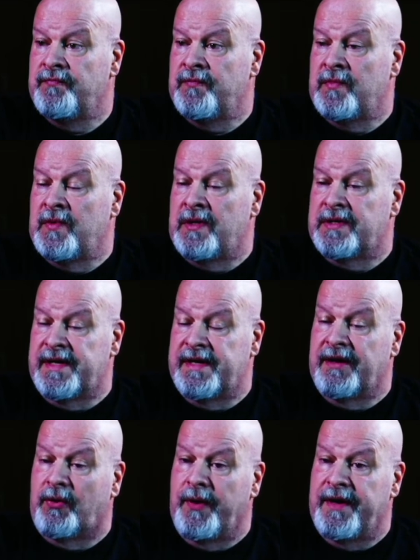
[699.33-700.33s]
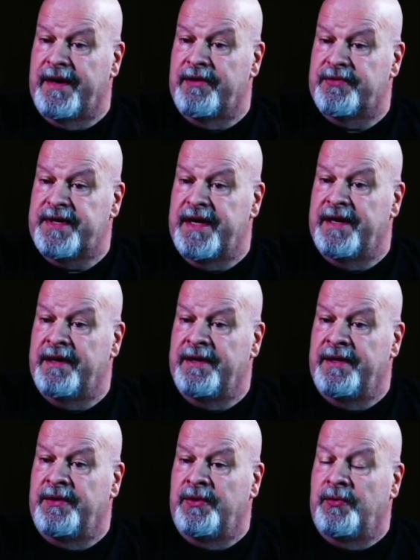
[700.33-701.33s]
because I didn't quite understand
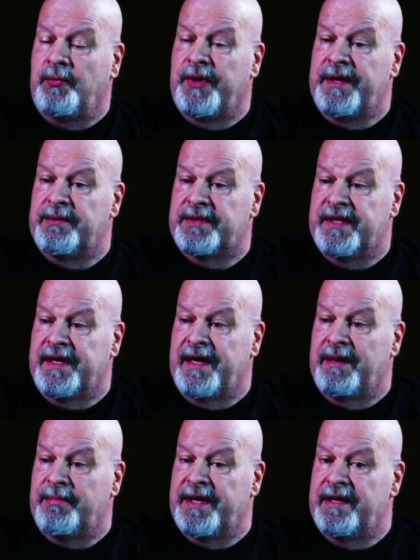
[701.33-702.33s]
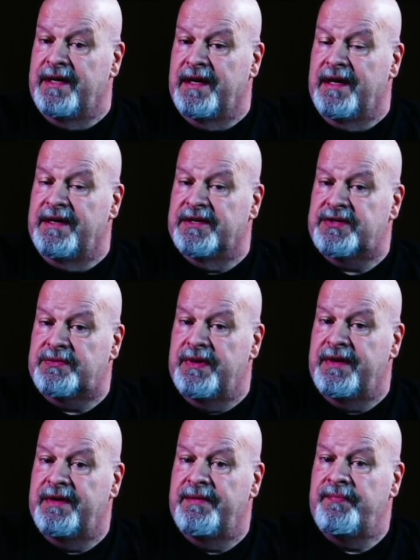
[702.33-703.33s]
what he was getting at, but he just
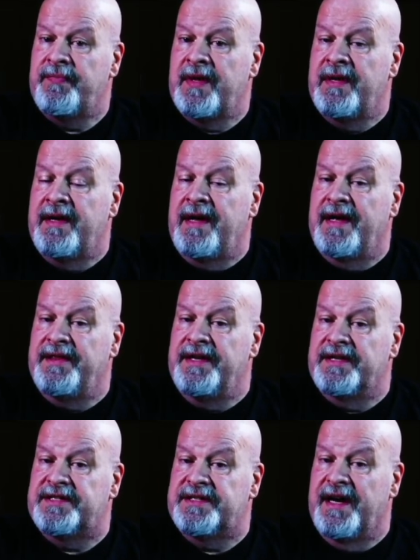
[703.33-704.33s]
had this